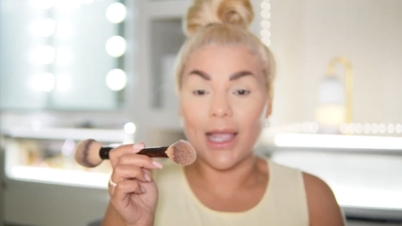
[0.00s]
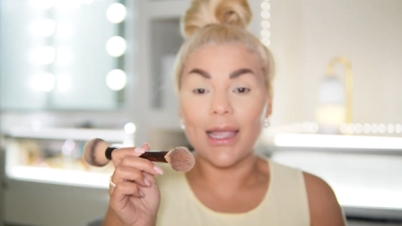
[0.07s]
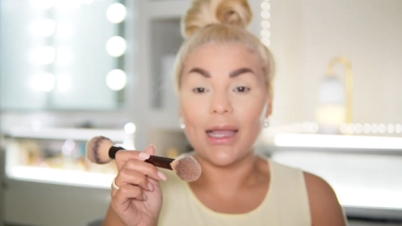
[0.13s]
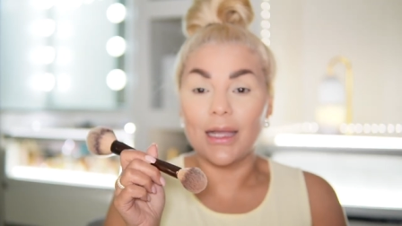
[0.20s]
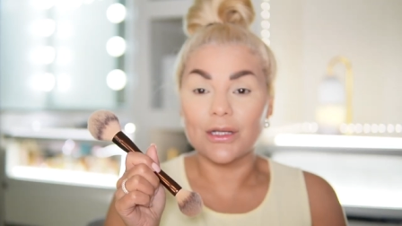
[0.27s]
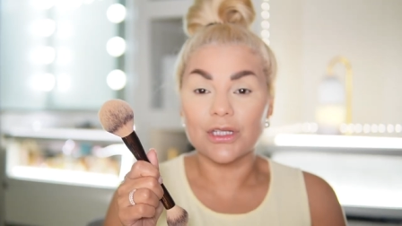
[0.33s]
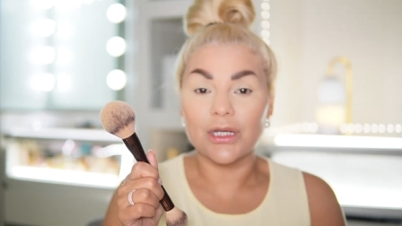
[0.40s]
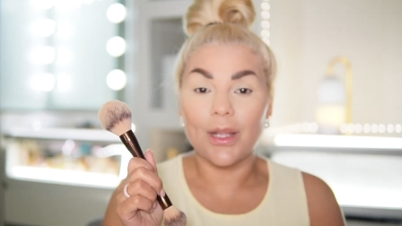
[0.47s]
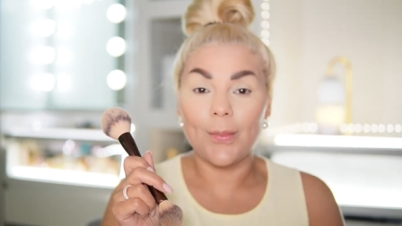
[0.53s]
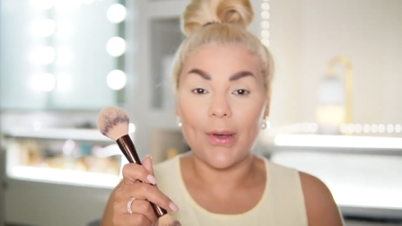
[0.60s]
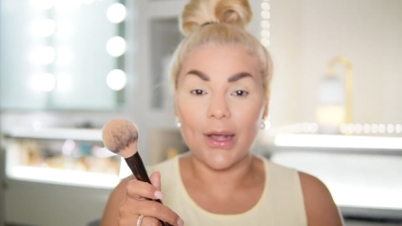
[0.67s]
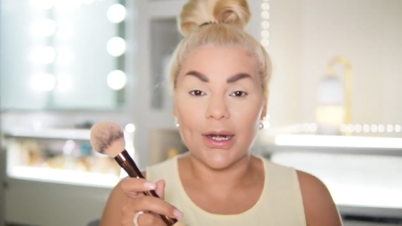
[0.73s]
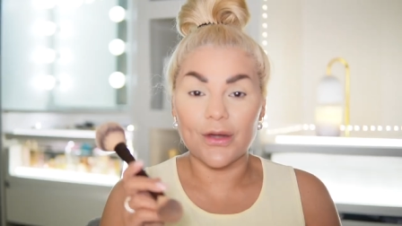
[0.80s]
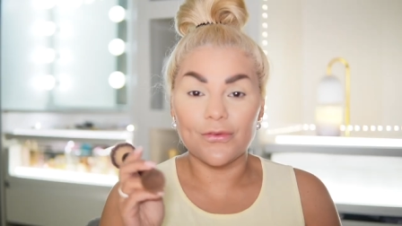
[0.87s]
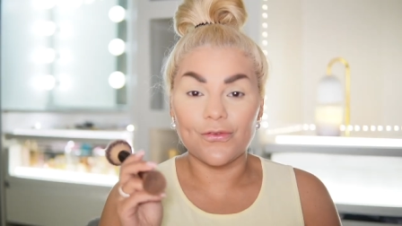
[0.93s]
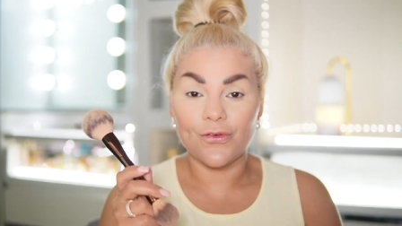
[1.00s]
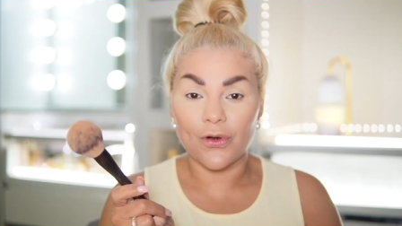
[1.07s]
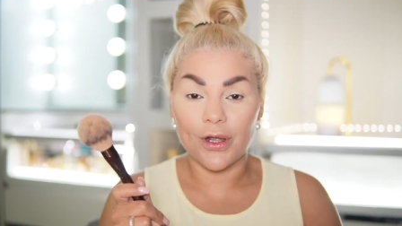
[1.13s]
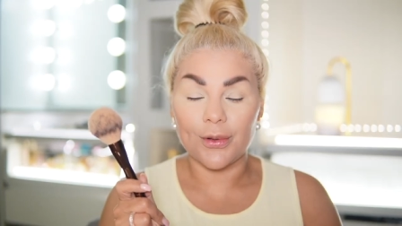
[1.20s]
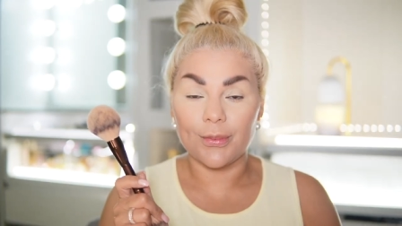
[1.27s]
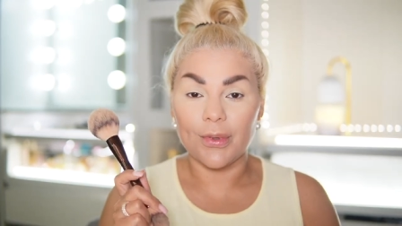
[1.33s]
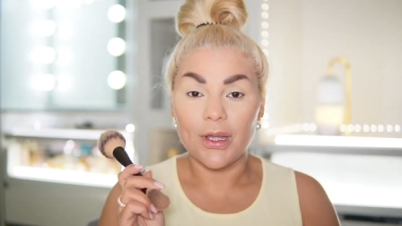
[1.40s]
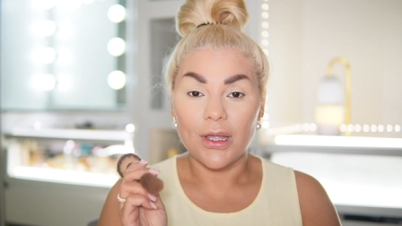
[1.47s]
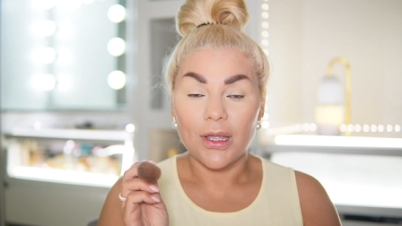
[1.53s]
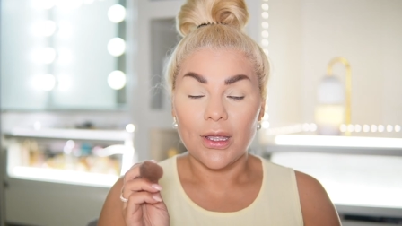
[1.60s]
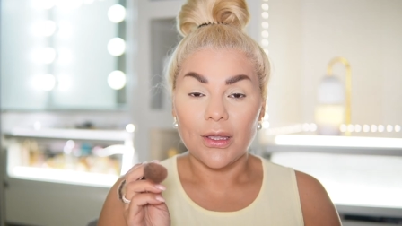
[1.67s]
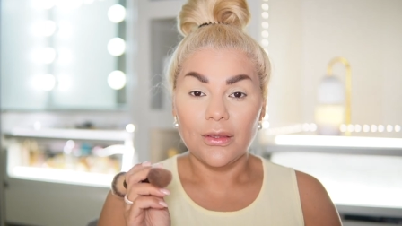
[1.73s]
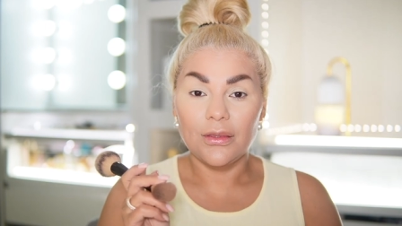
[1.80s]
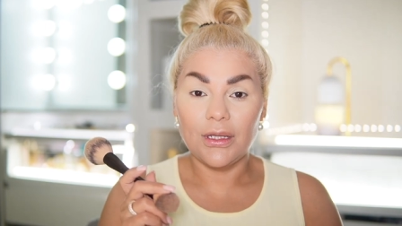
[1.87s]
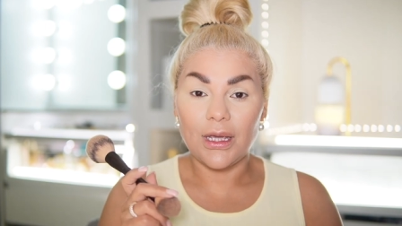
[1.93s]
I actually bought it from
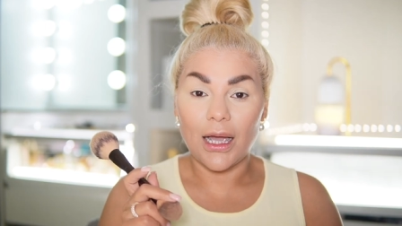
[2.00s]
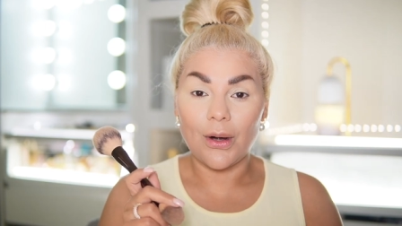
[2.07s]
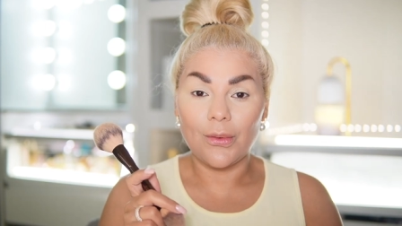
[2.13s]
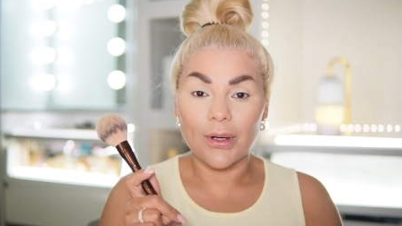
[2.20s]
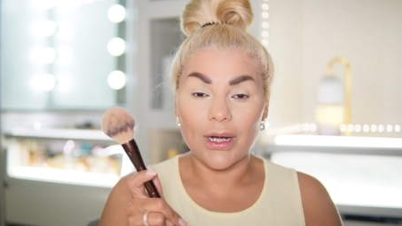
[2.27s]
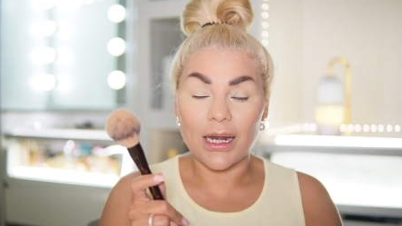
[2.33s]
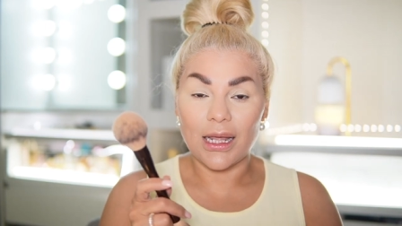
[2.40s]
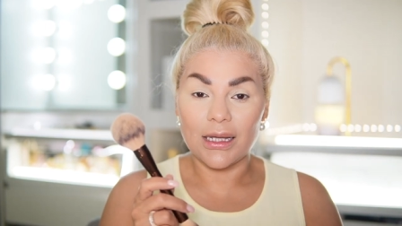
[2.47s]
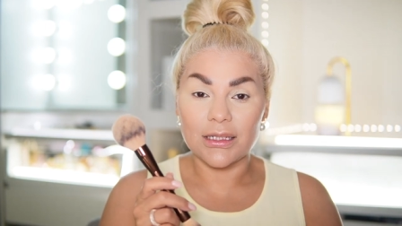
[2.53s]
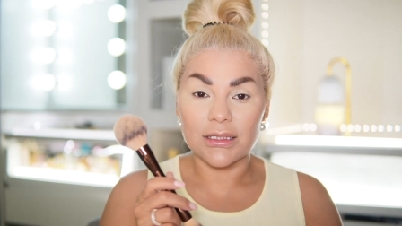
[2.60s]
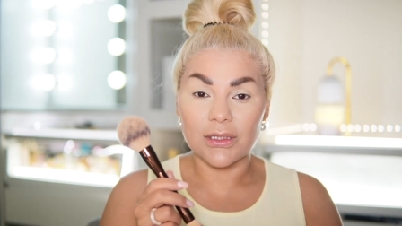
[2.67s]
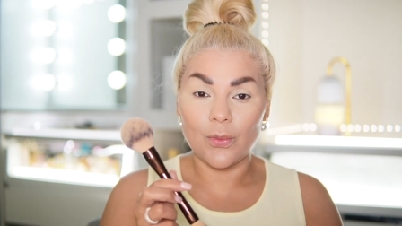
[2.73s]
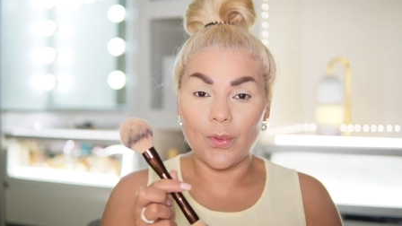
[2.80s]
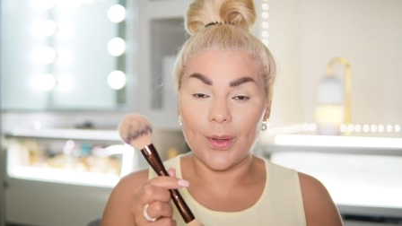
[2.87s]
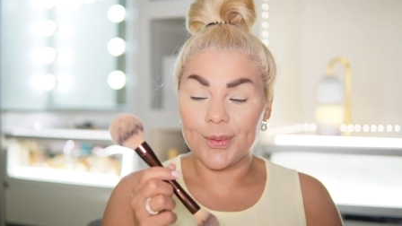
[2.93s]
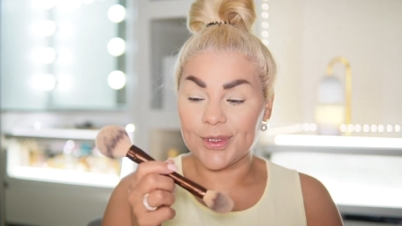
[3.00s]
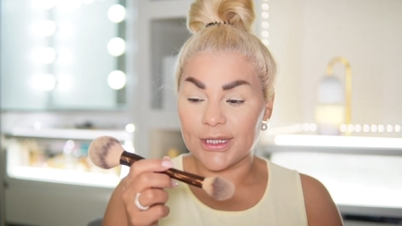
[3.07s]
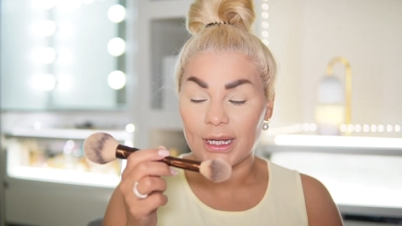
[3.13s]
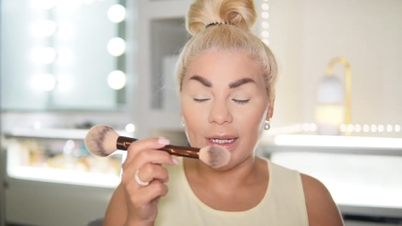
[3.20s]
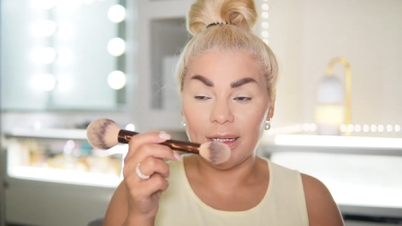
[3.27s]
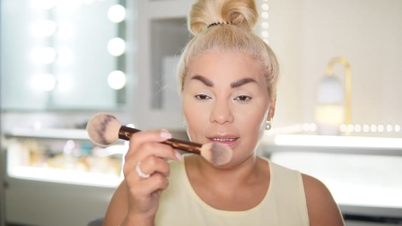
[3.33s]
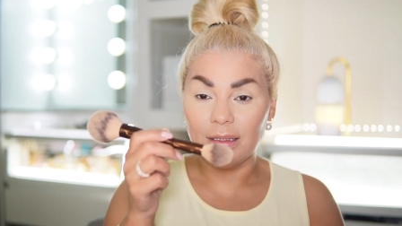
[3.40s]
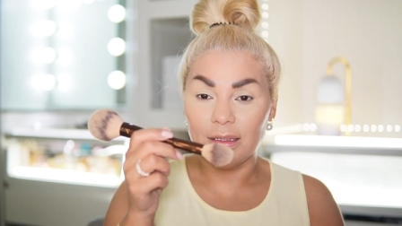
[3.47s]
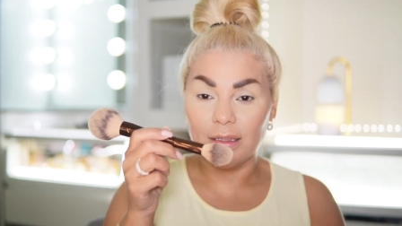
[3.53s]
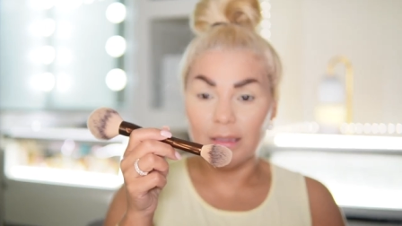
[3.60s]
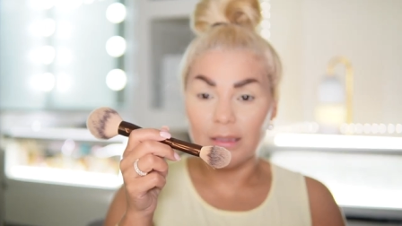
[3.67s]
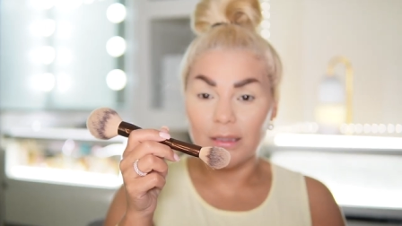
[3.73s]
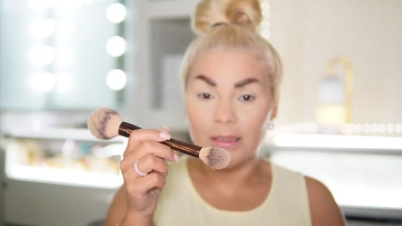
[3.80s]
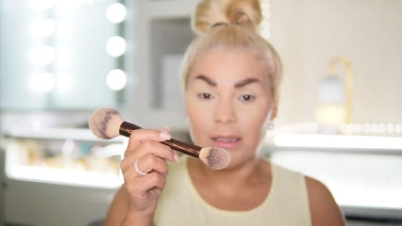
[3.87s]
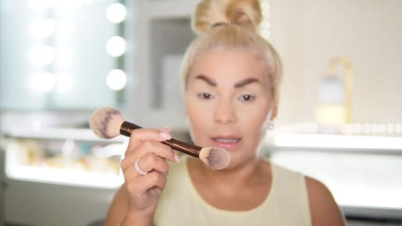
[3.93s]
the Hourglass website
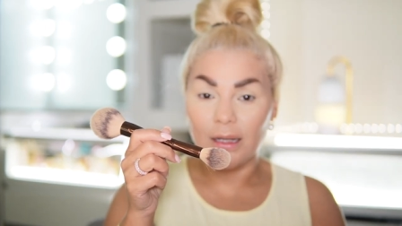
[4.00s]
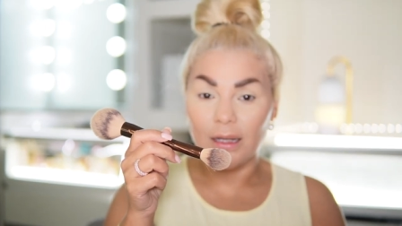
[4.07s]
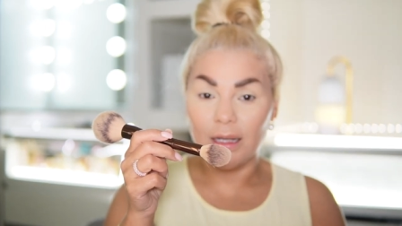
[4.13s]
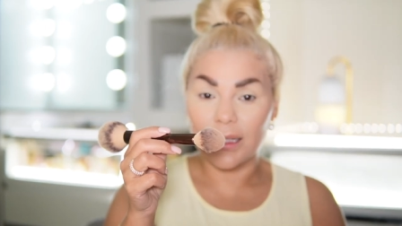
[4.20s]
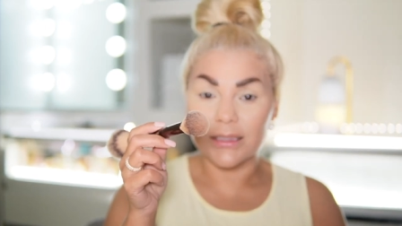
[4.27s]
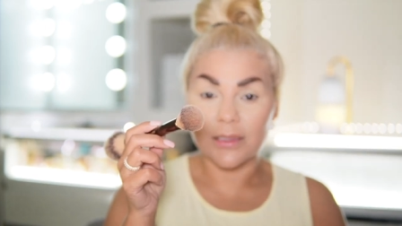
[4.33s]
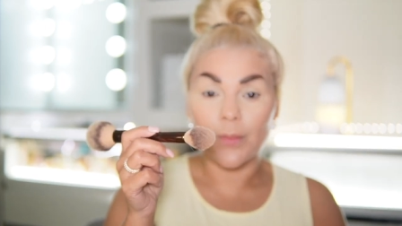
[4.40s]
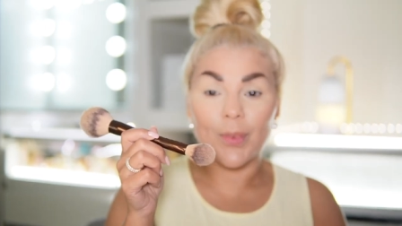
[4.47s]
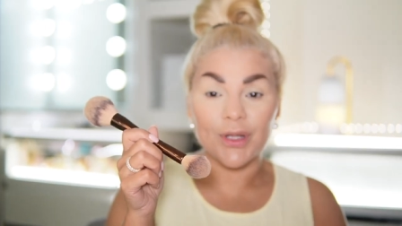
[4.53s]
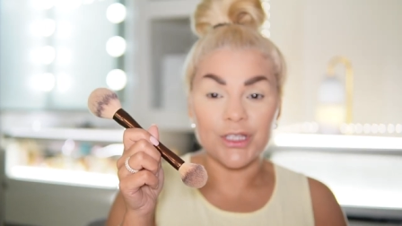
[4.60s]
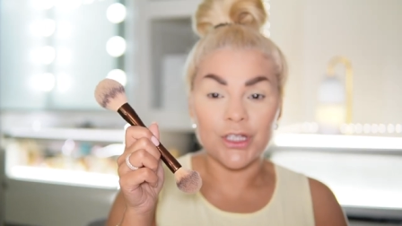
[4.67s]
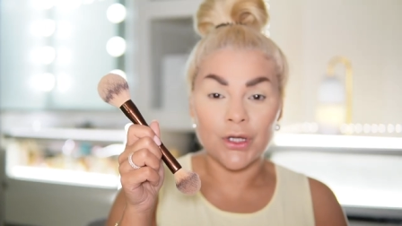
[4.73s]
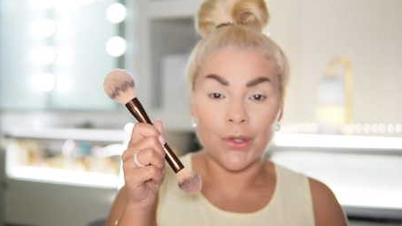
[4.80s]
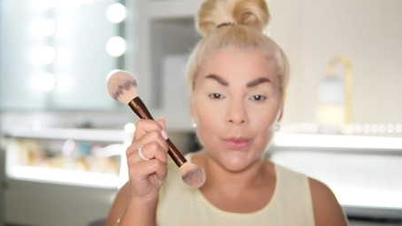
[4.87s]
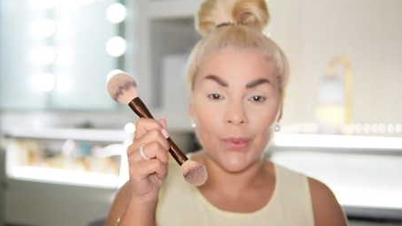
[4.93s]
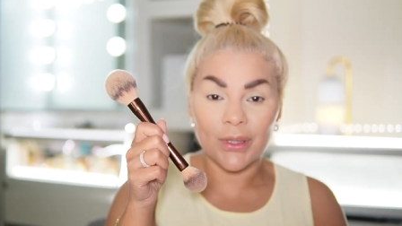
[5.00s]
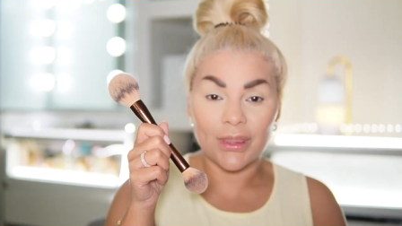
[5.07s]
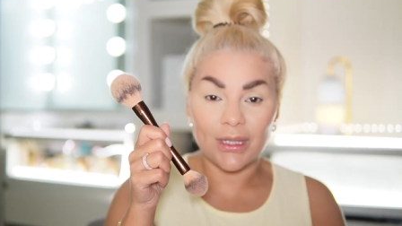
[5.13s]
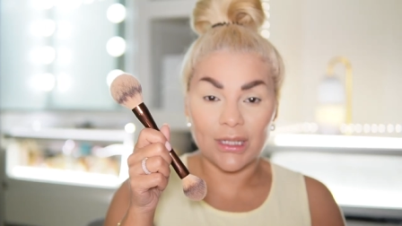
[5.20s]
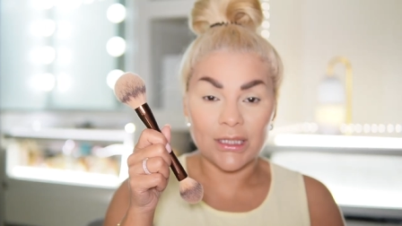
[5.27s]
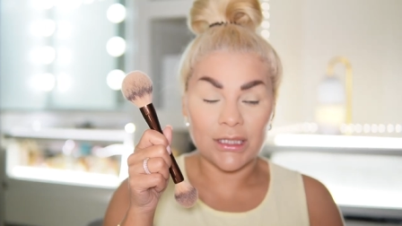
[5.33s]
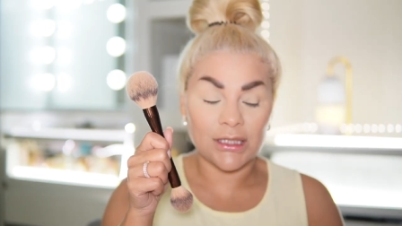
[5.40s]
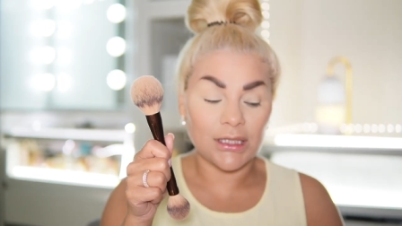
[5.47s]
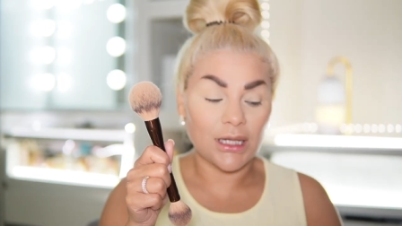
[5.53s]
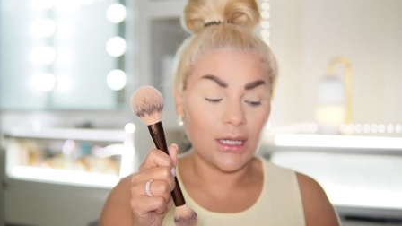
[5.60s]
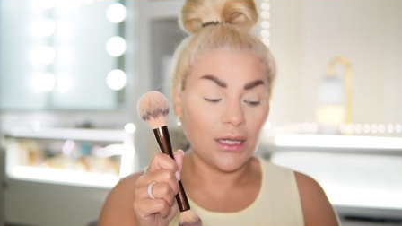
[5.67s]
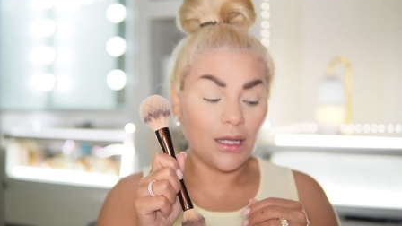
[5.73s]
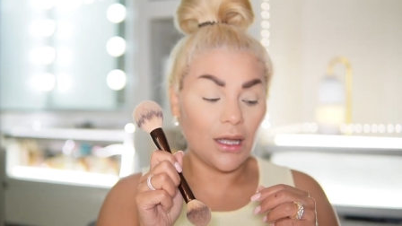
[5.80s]
as a bundle with this